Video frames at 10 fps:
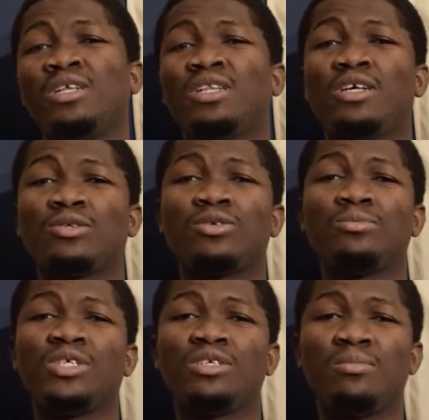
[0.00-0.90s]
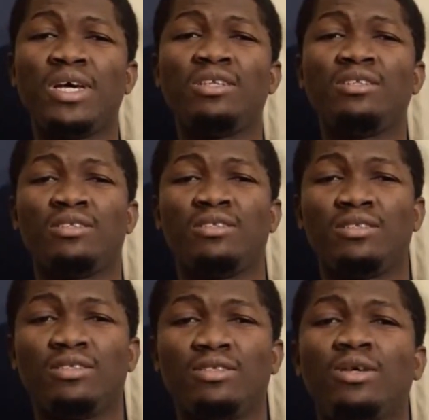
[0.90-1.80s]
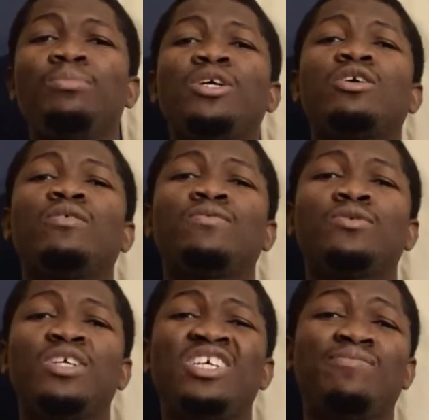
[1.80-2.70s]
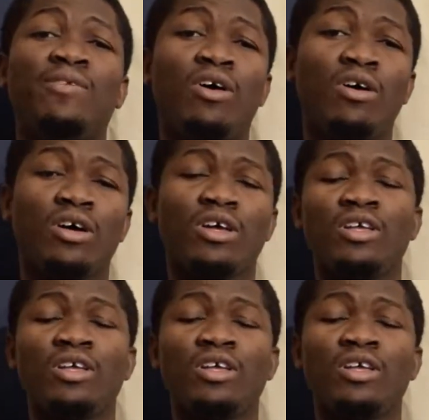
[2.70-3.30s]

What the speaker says: That's going to be the main topic of today's vlog.